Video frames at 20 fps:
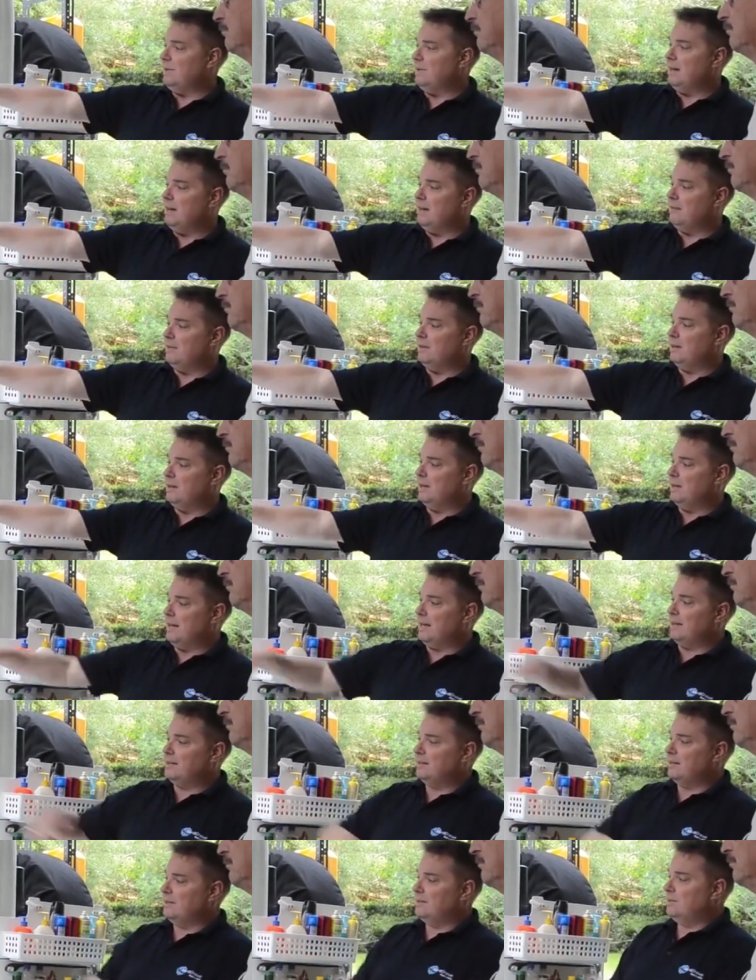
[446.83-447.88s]
we have uh,
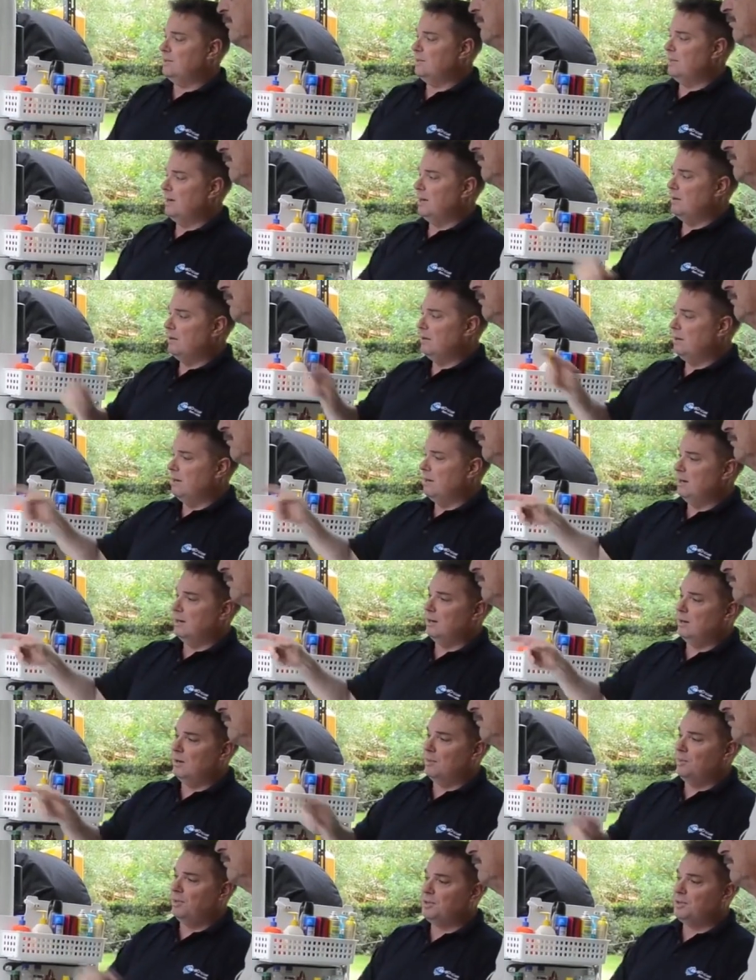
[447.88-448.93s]
access to our uh,
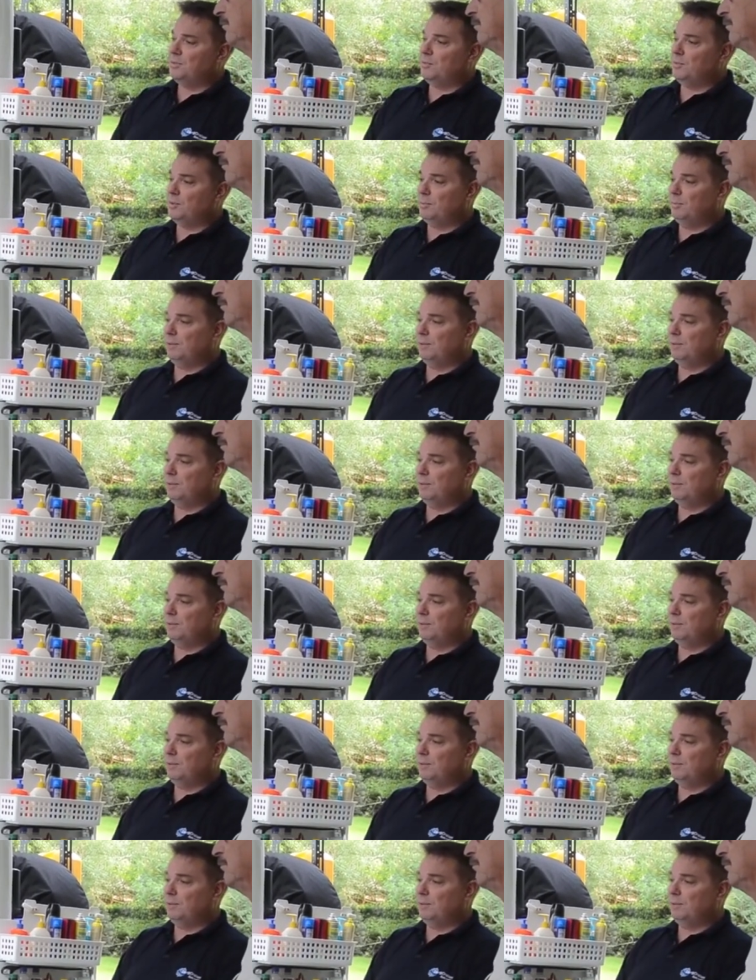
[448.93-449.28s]
high pressure water